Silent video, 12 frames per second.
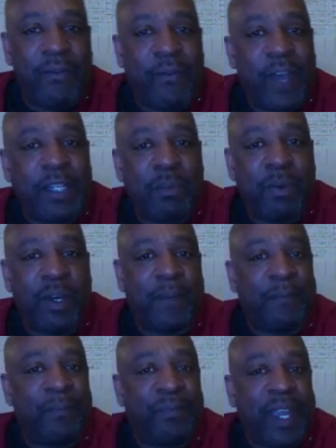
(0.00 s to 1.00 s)
Facebook,
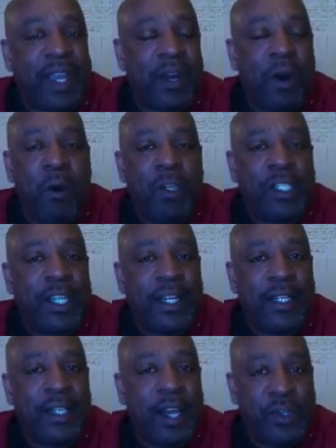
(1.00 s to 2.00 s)
they can always get
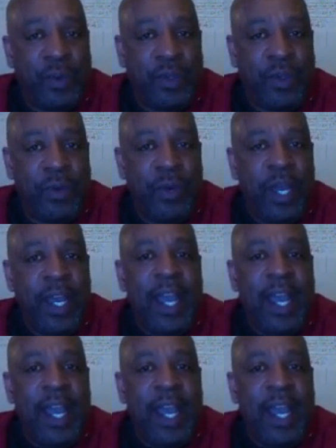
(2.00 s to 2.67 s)
in touch with you,